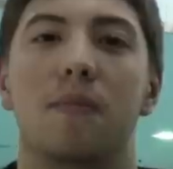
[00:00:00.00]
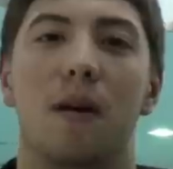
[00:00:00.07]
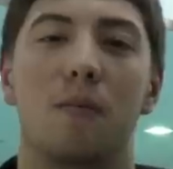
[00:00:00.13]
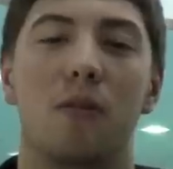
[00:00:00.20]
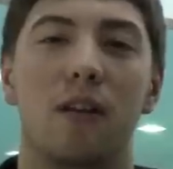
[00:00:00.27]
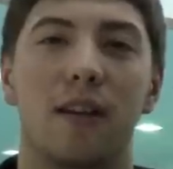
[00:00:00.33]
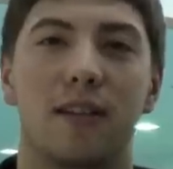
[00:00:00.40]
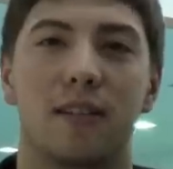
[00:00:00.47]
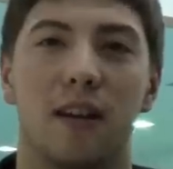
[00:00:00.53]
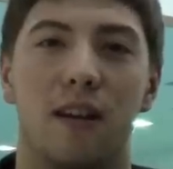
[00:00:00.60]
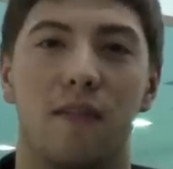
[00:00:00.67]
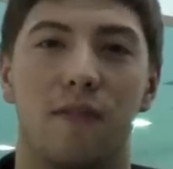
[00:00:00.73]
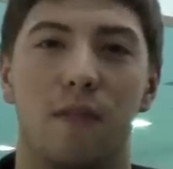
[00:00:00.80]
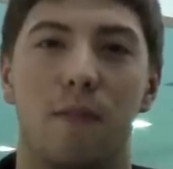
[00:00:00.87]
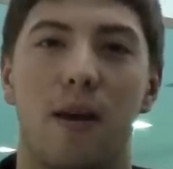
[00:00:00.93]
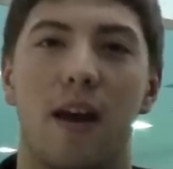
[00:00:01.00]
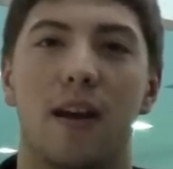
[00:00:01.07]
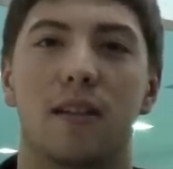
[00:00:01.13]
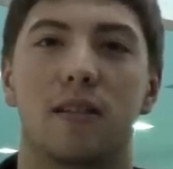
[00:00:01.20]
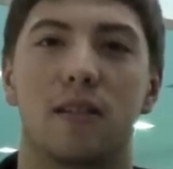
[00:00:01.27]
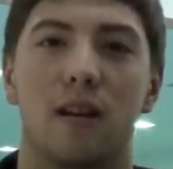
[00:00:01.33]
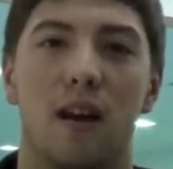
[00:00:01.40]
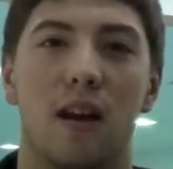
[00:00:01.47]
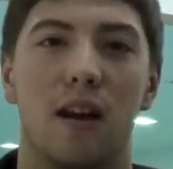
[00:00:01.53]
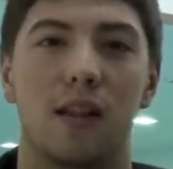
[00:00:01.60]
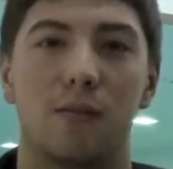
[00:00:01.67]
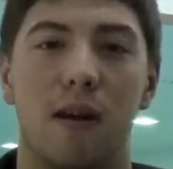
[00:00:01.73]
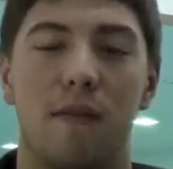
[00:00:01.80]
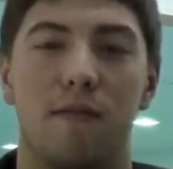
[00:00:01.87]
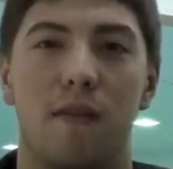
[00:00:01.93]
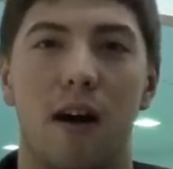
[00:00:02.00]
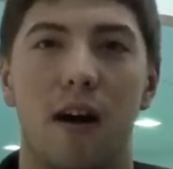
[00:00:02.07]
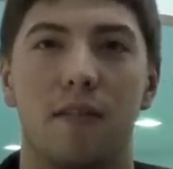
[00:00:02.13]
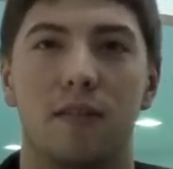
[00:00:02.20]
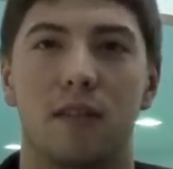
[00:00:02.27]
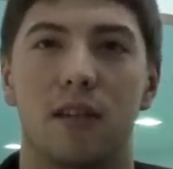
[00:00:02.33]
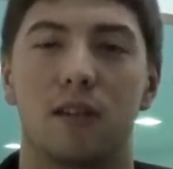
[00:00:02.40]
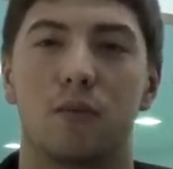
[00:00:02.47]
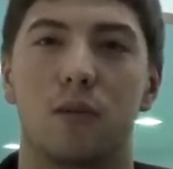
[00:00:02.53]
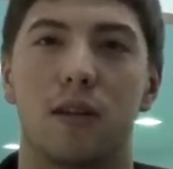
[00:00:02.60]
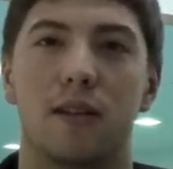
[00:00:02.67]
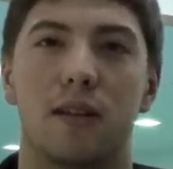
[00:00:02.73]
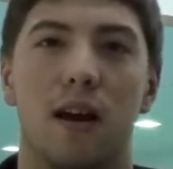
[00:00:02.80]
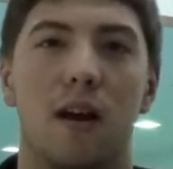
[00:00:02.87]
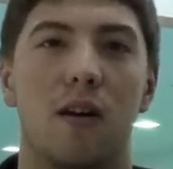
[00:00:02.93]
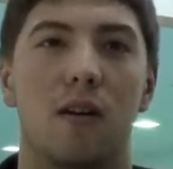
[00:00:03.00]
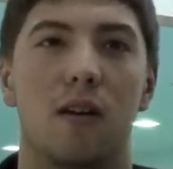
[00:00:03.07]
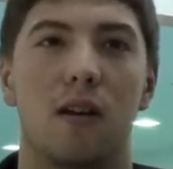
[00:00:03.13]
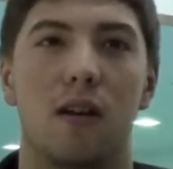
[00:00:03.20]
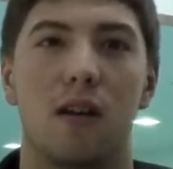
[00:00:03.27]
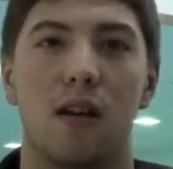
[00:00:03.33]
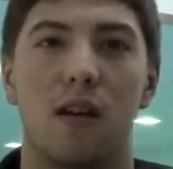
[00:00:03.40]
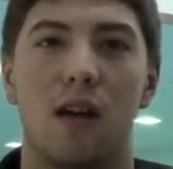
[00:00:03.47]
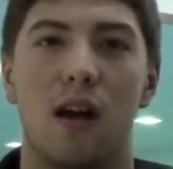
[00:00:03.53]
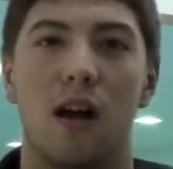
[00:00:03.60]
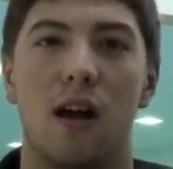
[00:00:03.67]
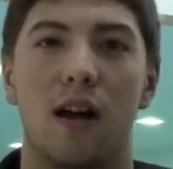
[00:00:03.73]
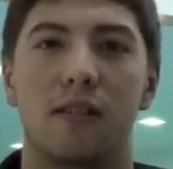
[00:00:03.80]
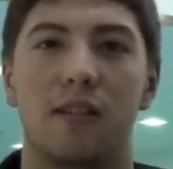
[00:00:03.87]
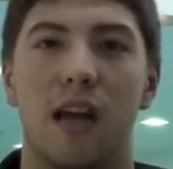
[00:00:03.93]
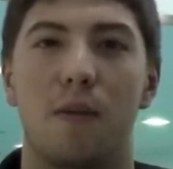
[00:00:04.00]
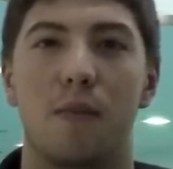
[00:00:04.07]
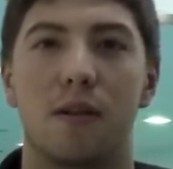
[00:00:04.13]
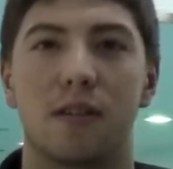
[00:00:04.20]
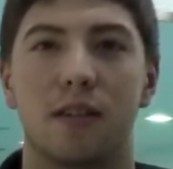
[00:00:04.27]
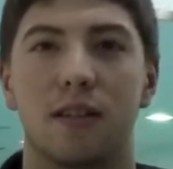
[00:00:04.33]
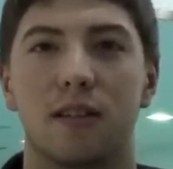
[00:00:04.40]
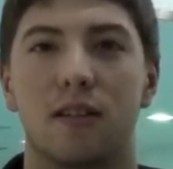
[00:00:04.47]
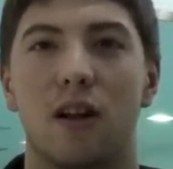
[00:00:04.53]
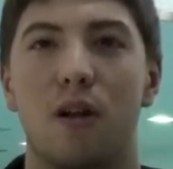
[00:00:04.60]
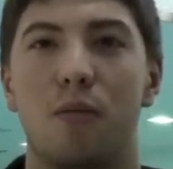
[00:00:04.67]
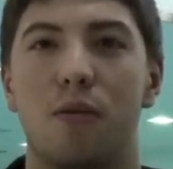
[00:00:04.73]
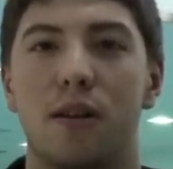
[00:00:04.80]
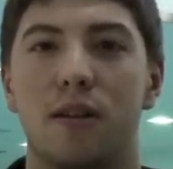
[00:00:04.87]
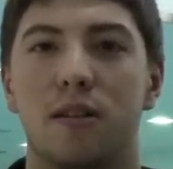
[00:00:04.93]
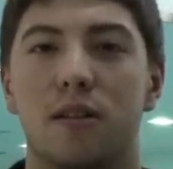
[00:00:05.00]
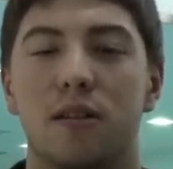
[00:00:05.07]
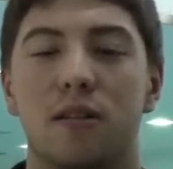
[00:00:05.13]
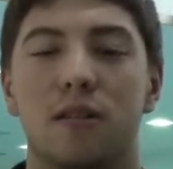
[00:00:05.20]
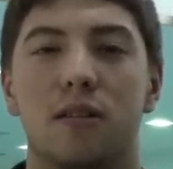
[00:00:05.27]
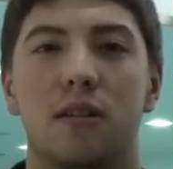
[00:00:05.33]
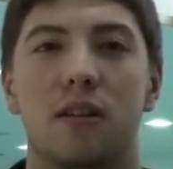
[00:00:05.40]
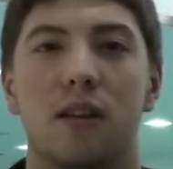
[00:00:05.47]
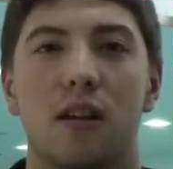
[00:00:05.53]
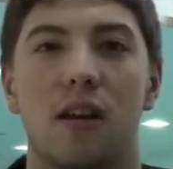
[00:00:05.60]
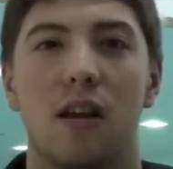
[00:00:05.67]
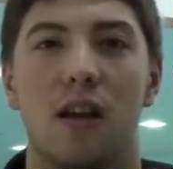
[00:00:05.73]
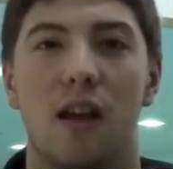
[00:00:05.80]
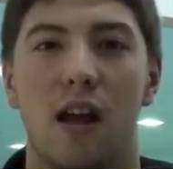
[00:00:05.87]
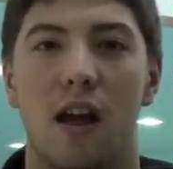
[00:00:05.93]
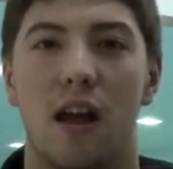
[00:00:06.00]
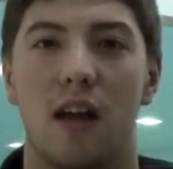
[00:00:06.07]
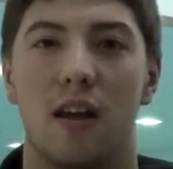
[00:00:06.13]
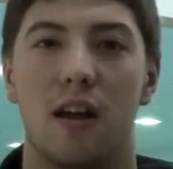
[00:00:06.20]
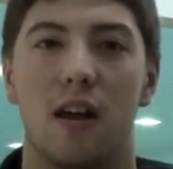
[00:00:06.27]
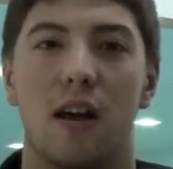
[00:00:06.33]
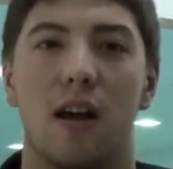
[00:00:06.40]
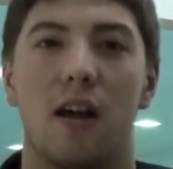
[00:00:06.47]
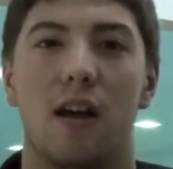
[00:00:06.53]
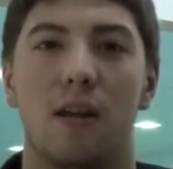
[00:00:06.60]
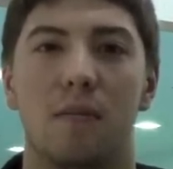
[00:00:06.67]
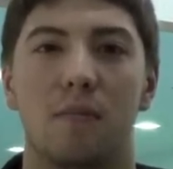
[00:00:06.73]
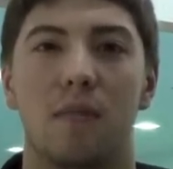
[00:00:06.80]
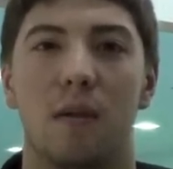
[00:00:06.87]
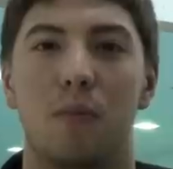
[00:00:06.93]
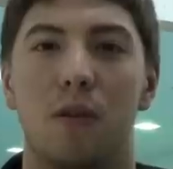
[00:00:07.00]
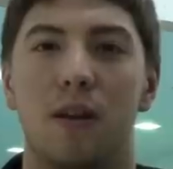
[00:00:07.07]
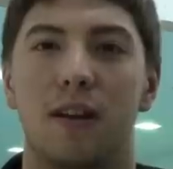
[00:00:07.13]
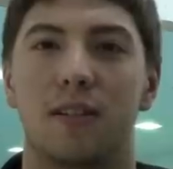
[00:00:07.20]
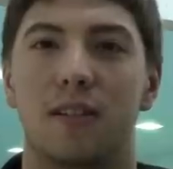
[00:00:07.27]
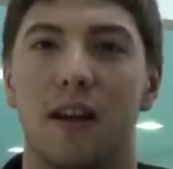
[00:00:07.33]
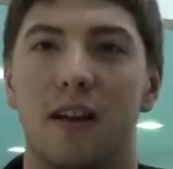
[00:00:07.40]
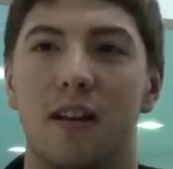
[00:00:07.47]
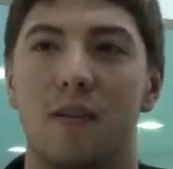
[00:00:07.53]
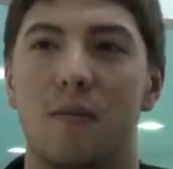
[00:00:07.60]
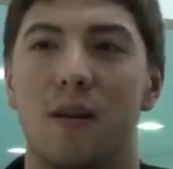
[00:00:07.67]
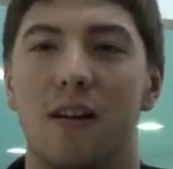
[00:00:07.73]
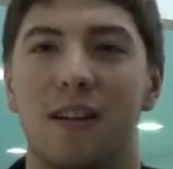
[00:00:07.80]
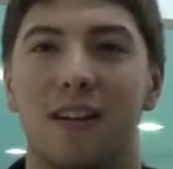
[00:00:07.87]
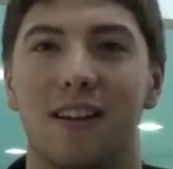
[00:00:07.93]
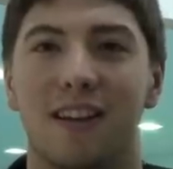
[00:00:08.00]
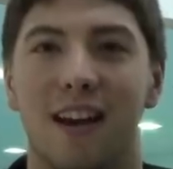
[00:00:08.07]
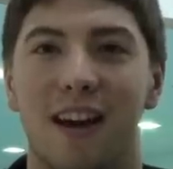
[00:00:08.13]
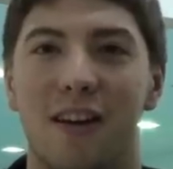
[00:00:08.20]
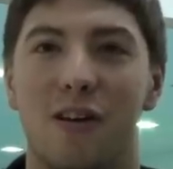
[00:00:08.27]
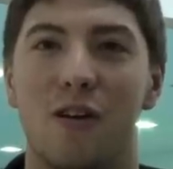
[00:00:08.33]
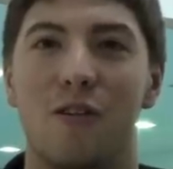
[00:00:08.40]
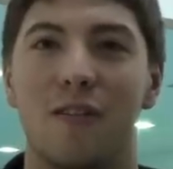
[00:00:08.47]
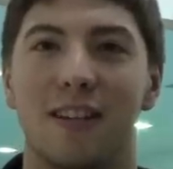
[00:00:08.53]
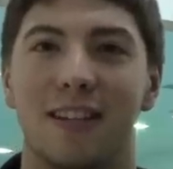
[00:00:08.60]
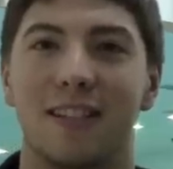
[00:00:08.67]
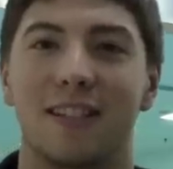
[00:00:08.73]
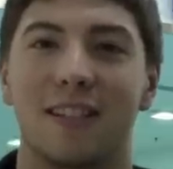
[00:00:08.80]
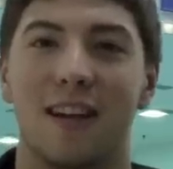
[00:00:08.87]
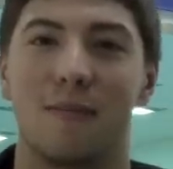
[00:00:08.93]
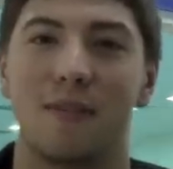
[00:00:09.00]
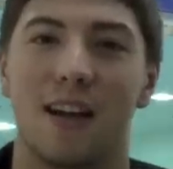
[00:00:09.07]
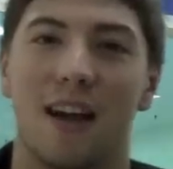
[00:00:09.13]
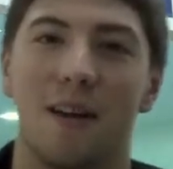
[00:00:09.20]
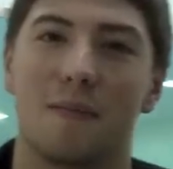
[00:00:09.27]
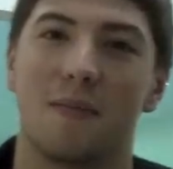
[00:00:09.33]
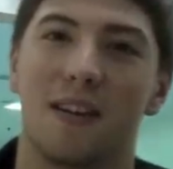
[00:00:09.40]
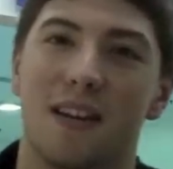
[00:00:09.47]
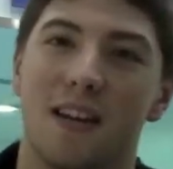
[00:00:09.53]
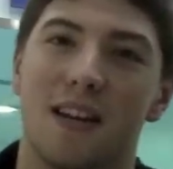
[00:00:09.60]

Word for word: I'm really excited for MACs. Uh, it's about five, six weeks out. Uh, taper's going to start pretty soon. And um, I'm really excited, but kind of nervous at the same time.